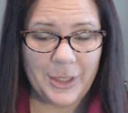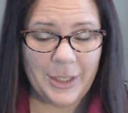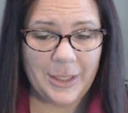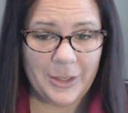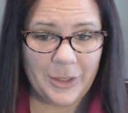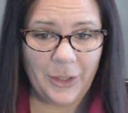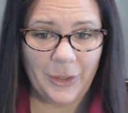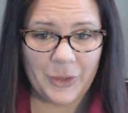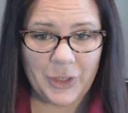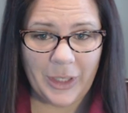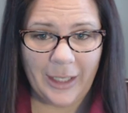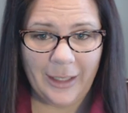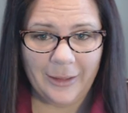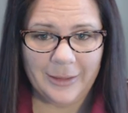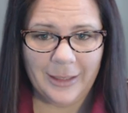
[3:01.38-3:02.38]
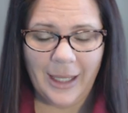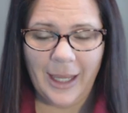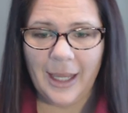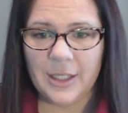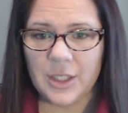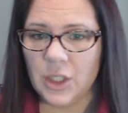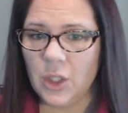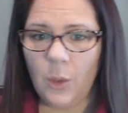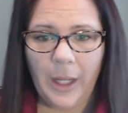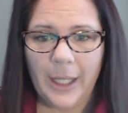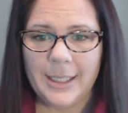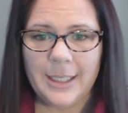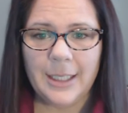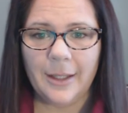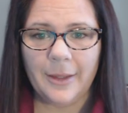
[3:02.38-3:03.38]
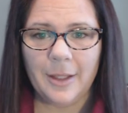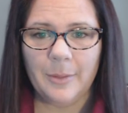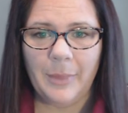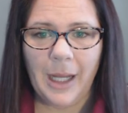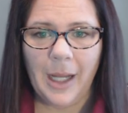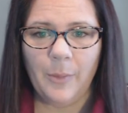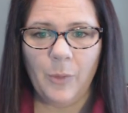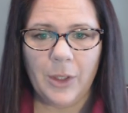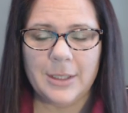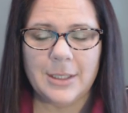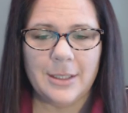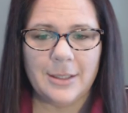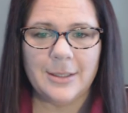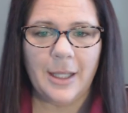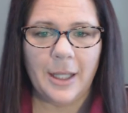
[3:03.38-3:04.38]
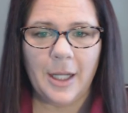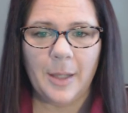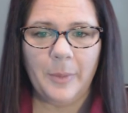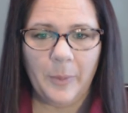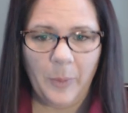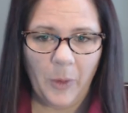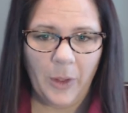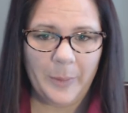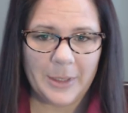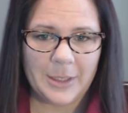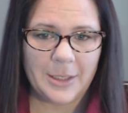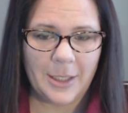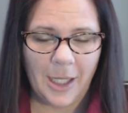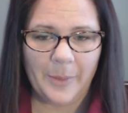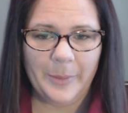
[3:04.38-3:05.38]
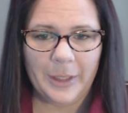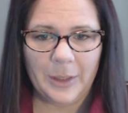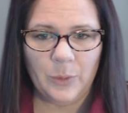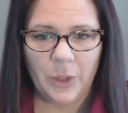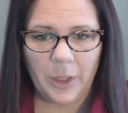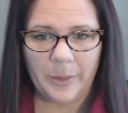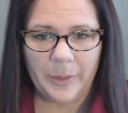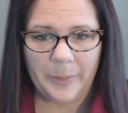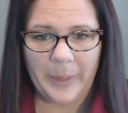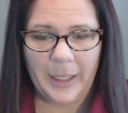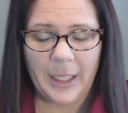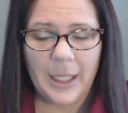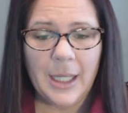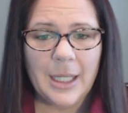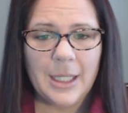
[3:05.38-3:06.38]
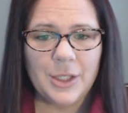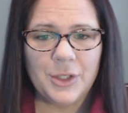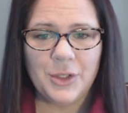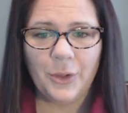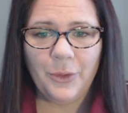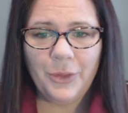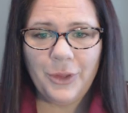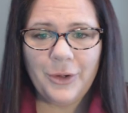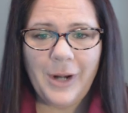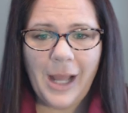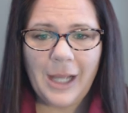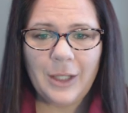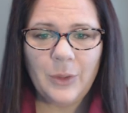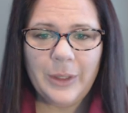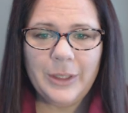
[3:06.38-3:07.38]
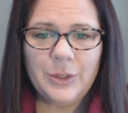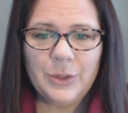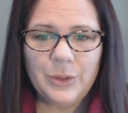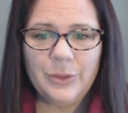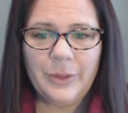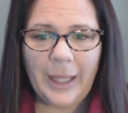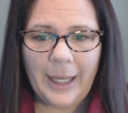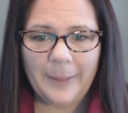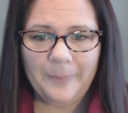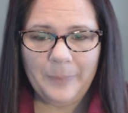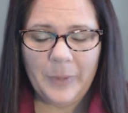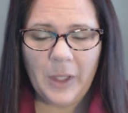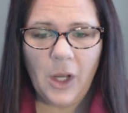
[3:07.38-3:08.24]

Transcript: usually an adult child, has no idea that mom wants to set up appointments to come in and work with me. So, they're not going to do that.